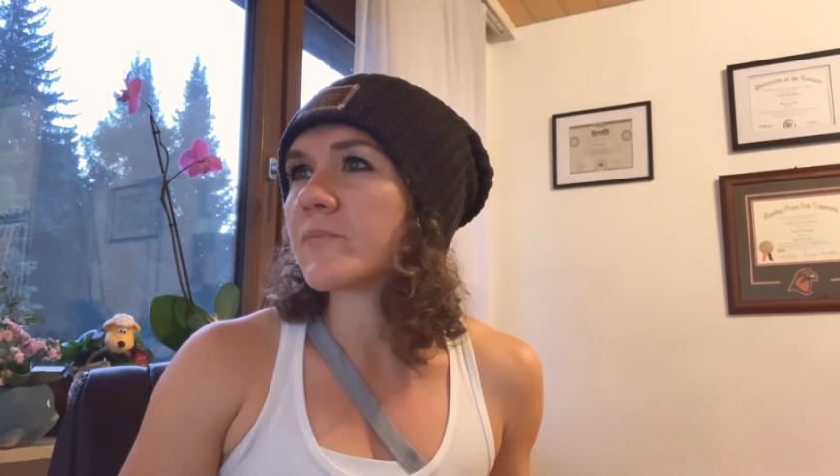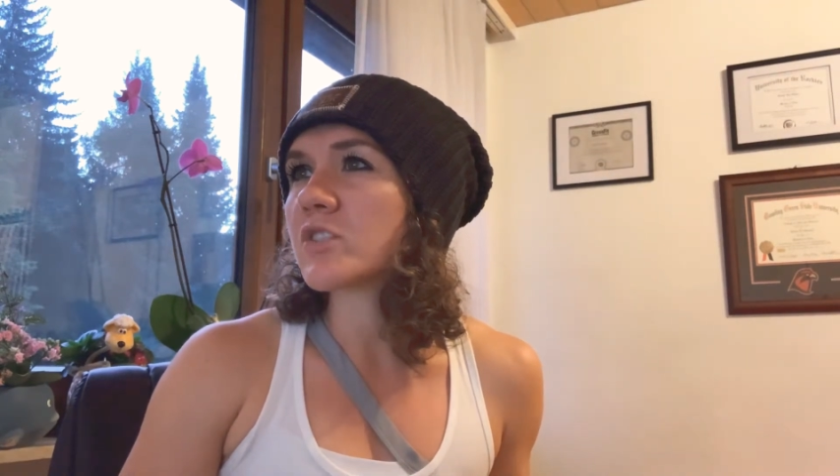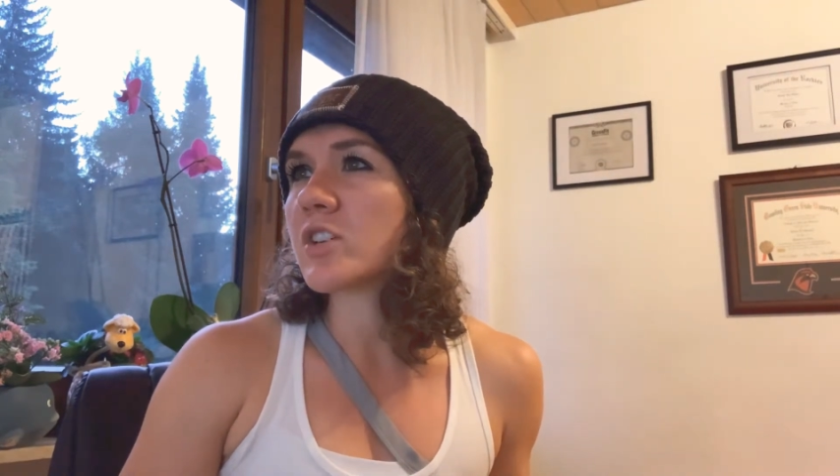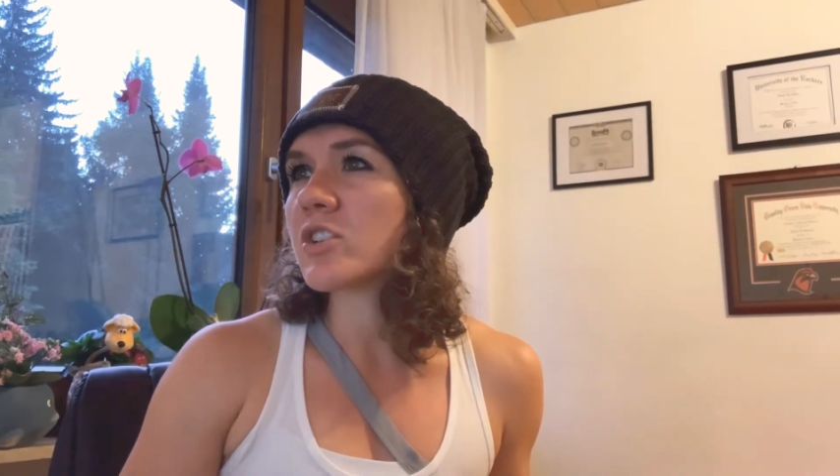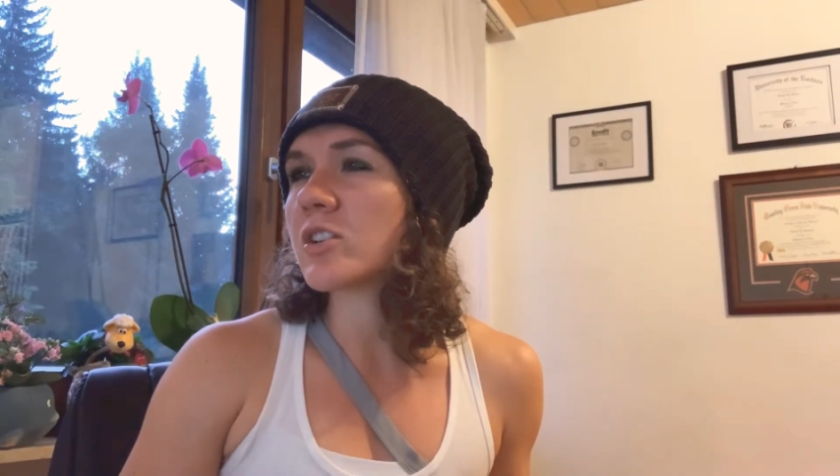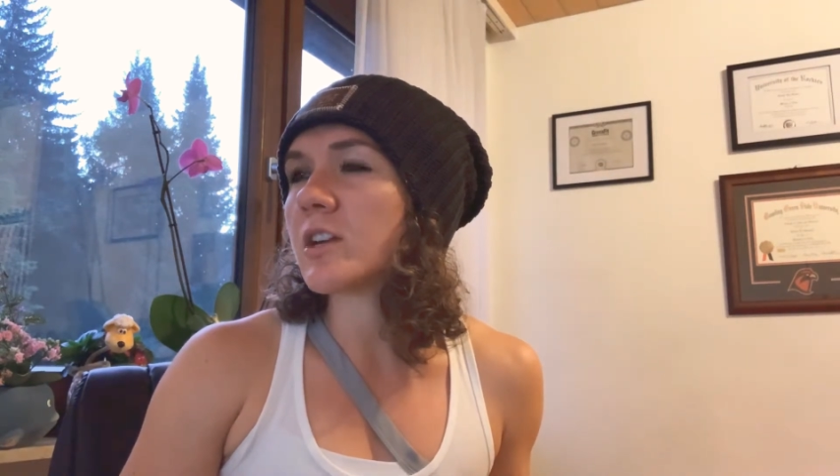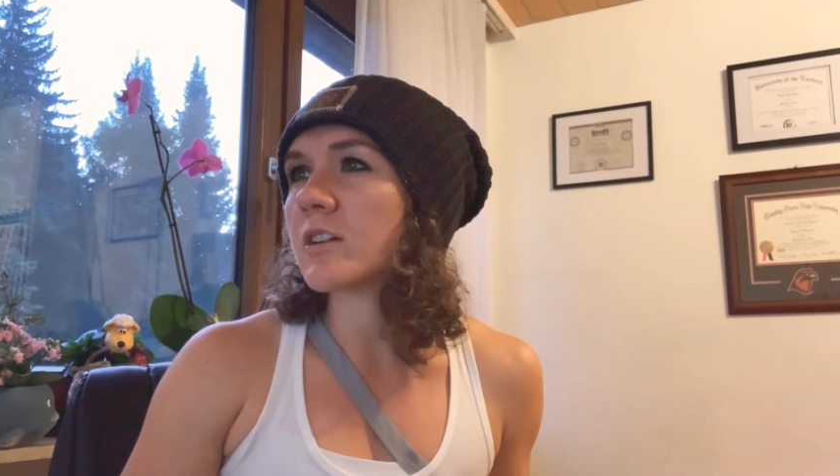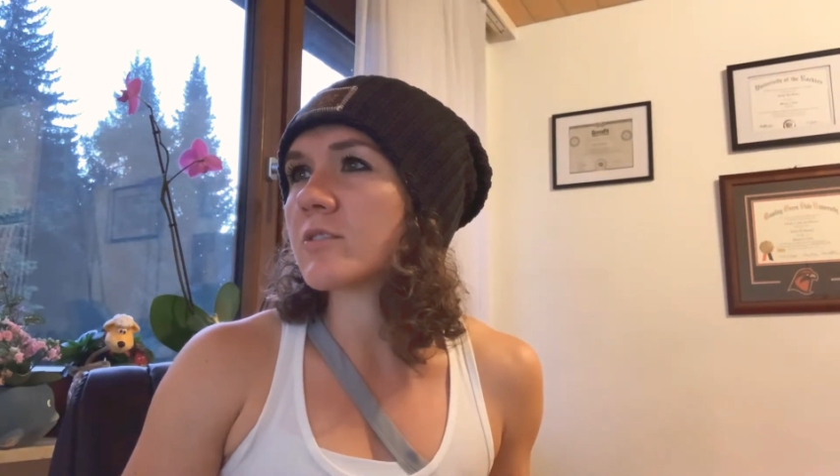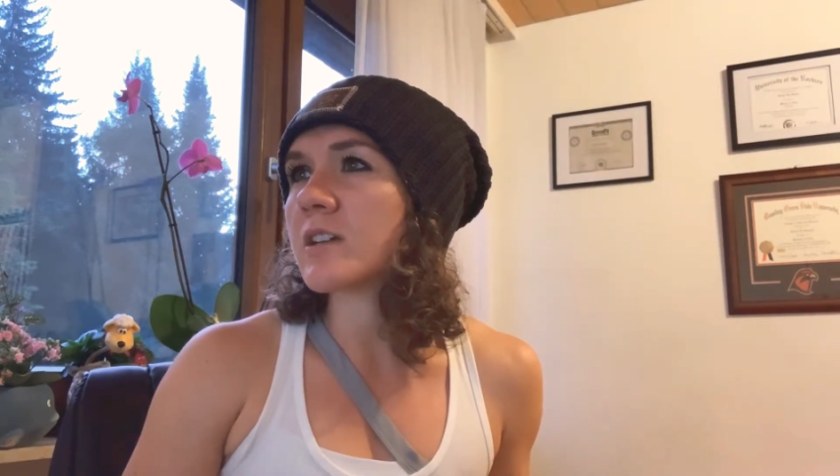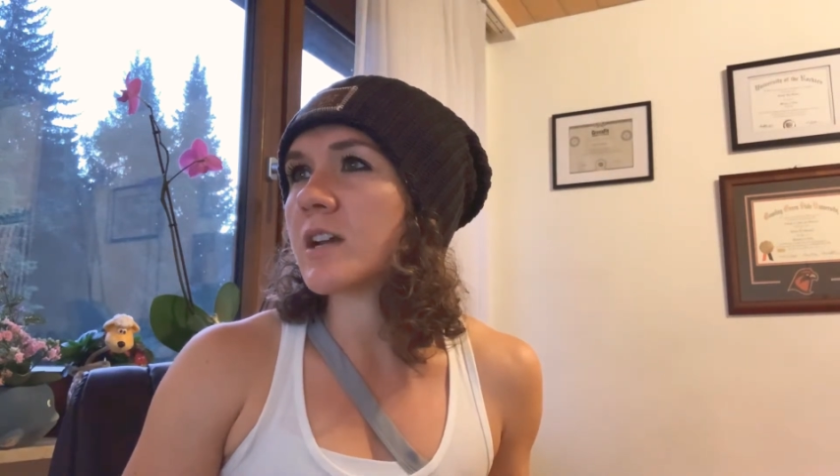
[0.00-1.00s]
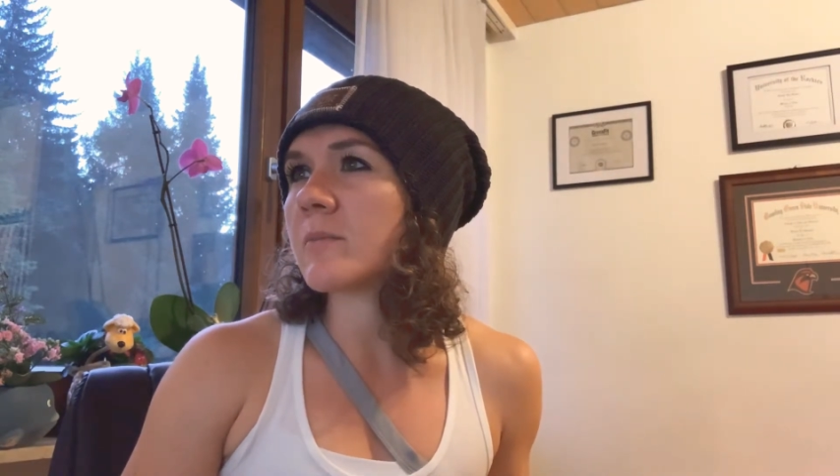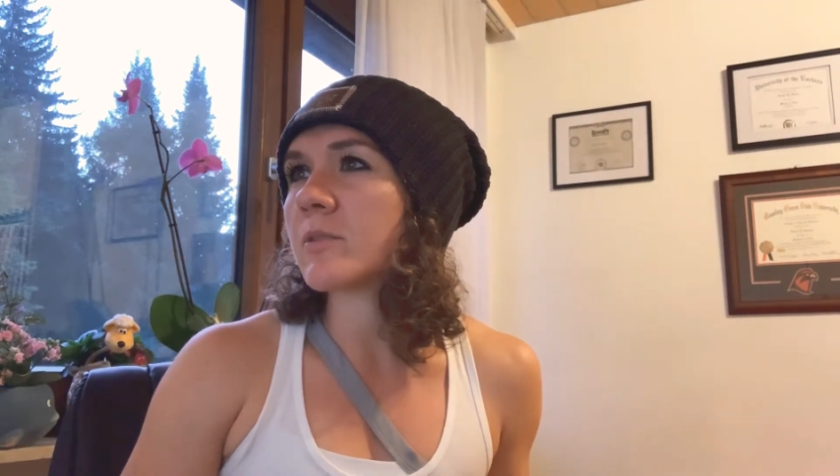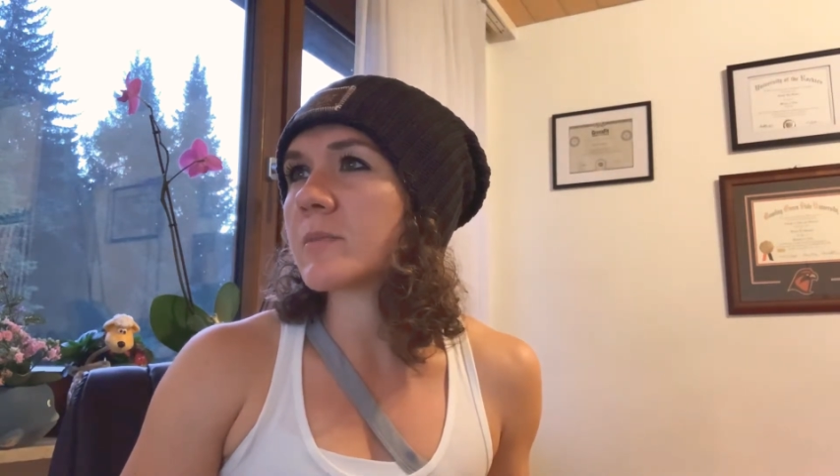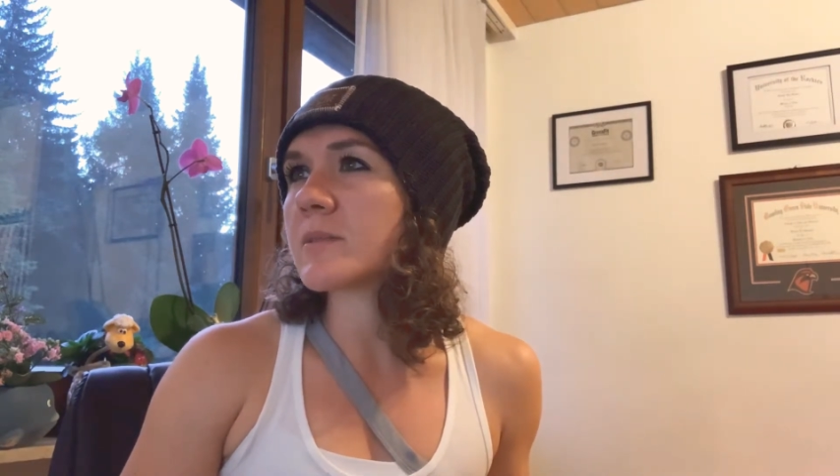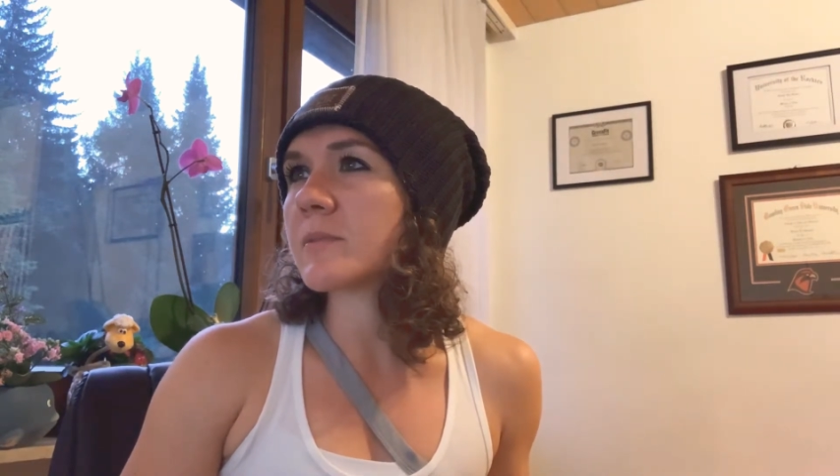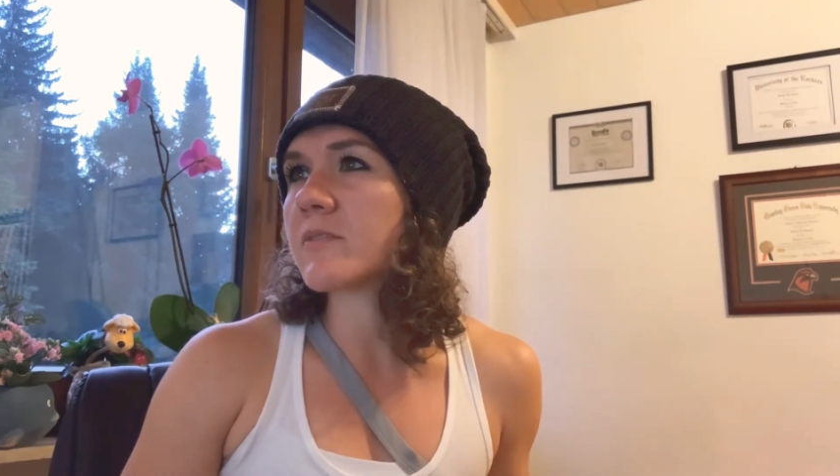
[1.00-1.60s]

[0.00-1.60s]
Judge and clock or timer must be